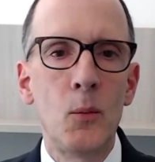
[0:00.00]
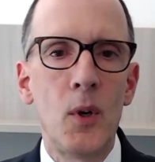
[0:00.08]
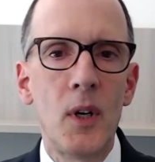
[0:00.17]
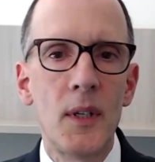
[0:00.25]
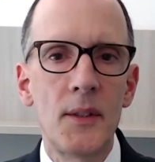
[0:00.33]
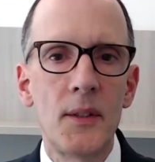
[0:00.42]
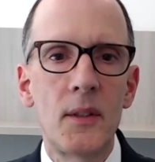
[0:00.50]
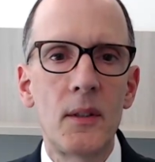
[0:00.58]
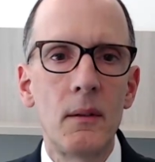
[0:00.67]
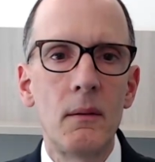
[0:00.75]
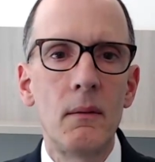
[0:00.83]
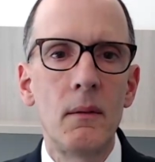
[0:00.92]

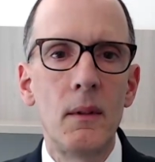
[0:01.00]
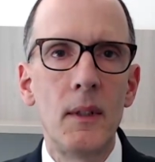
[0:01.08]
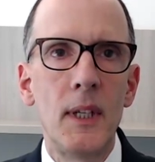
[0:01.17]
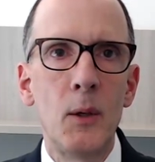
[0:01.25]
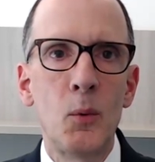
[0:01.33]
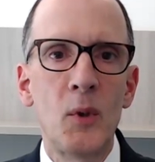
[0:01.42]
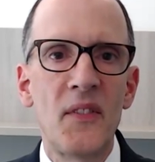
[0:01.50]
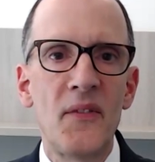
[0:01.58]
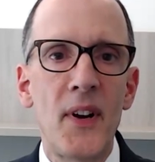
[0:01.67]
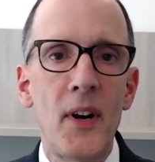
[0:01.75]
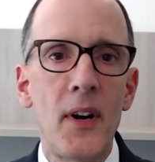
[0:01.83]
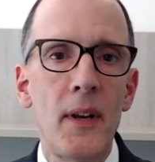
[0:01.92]
was a
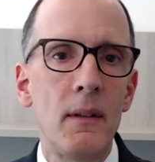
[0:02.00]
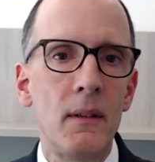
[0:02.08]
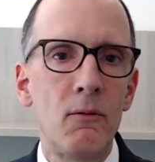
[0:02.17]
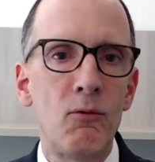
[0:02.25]
very